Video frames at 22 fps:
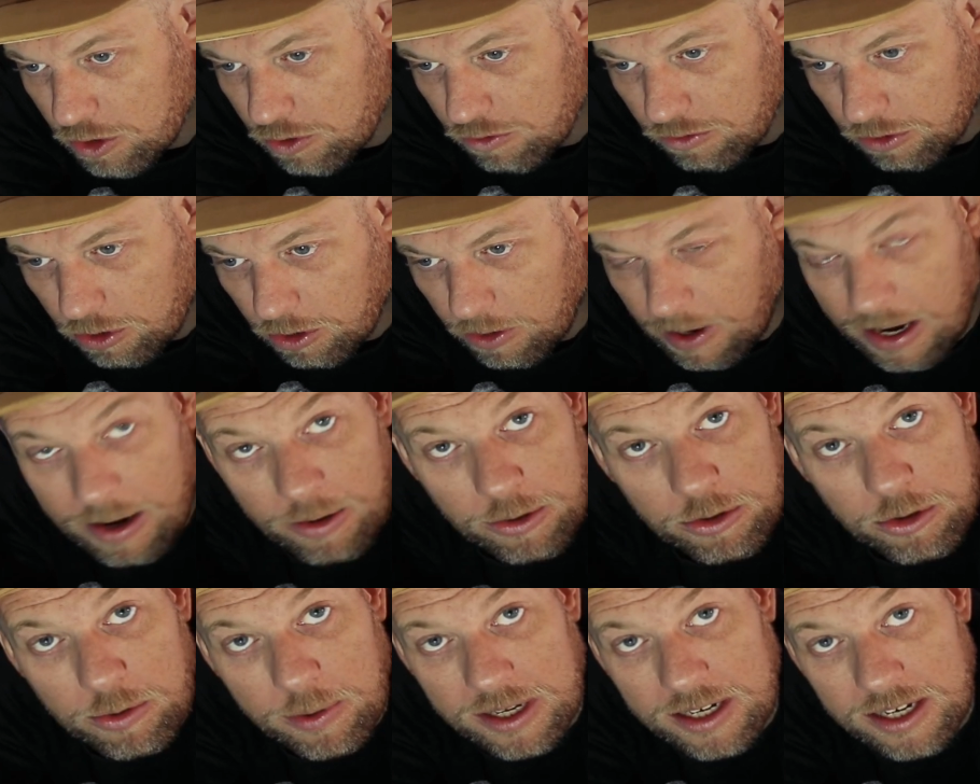draw, how
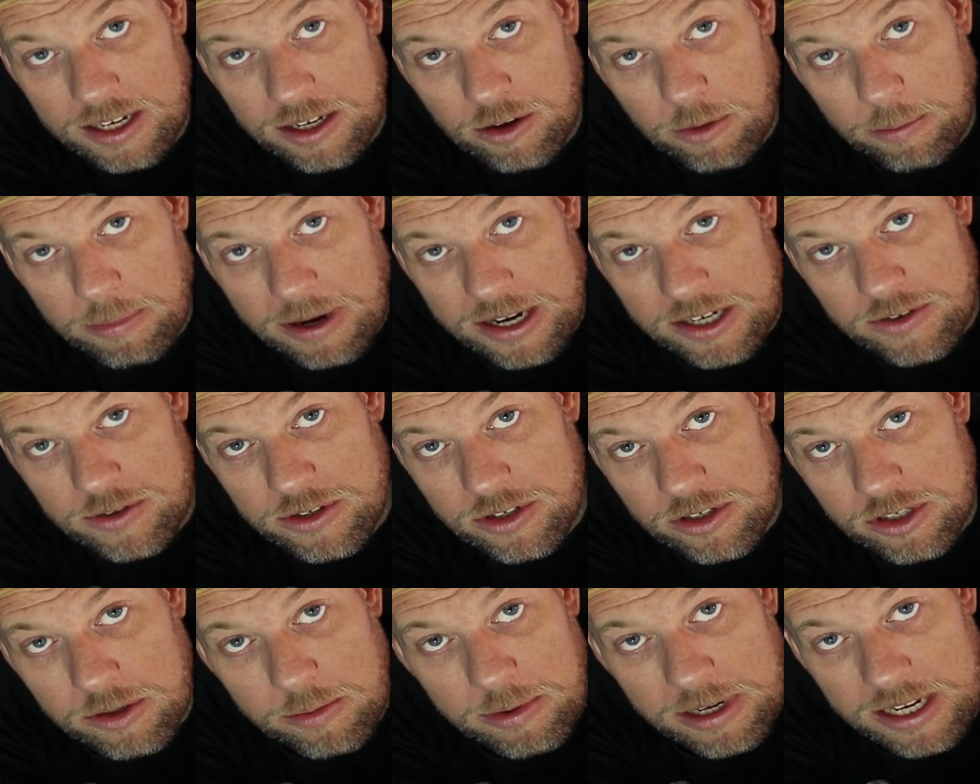quickly your batteries
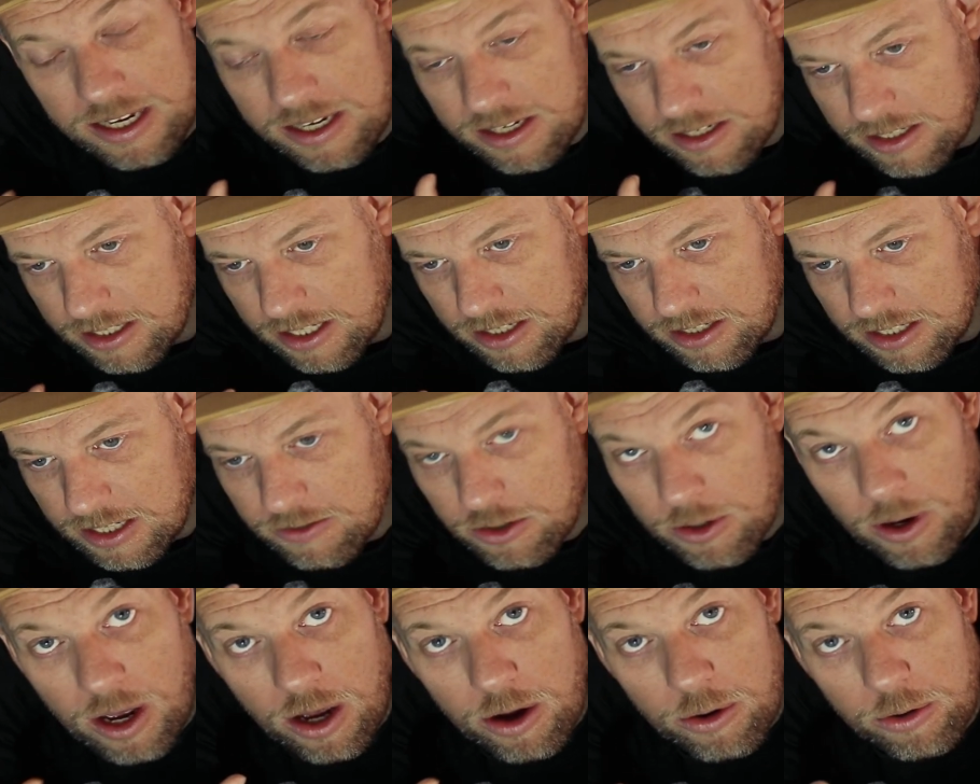are depleted. It just gives
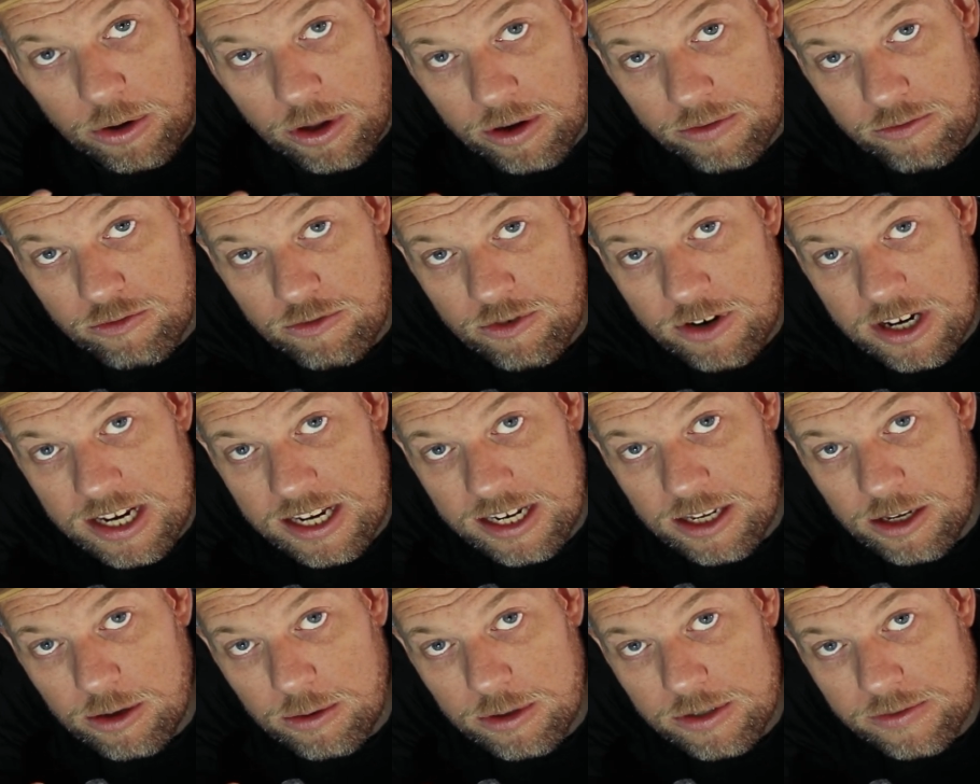you a whole load of really
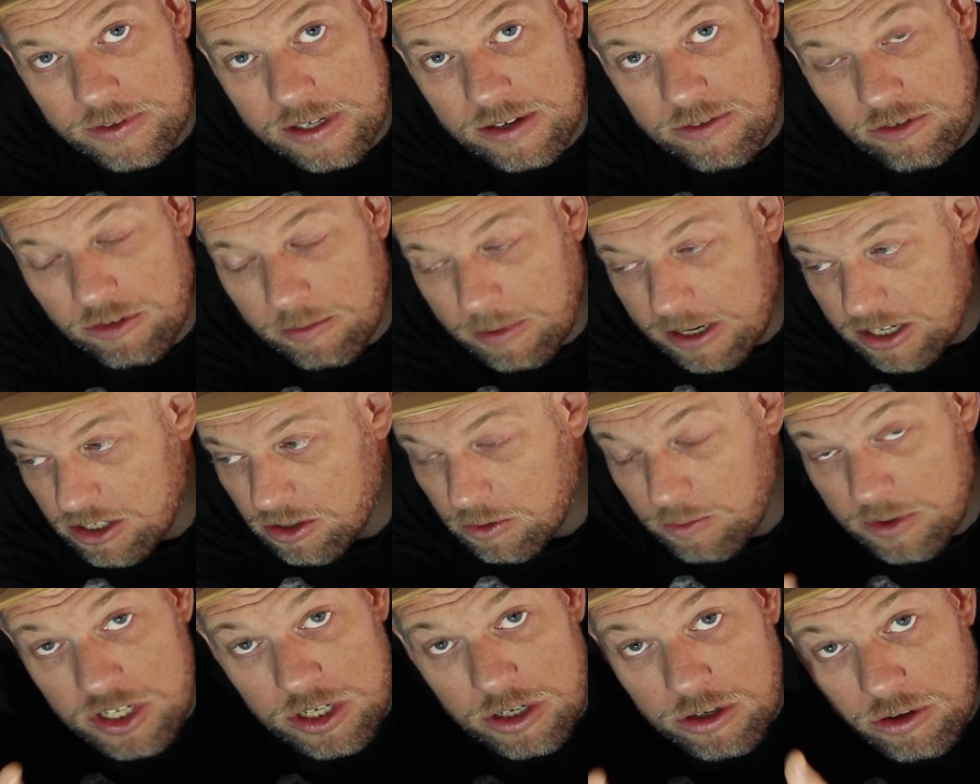useful information,
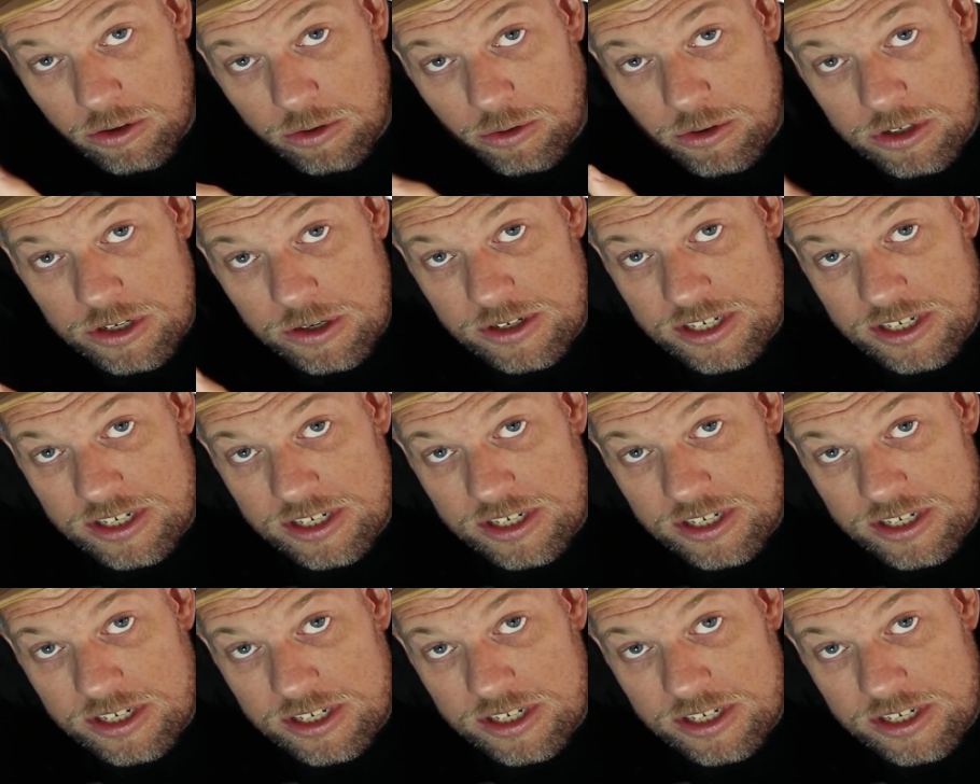which you can also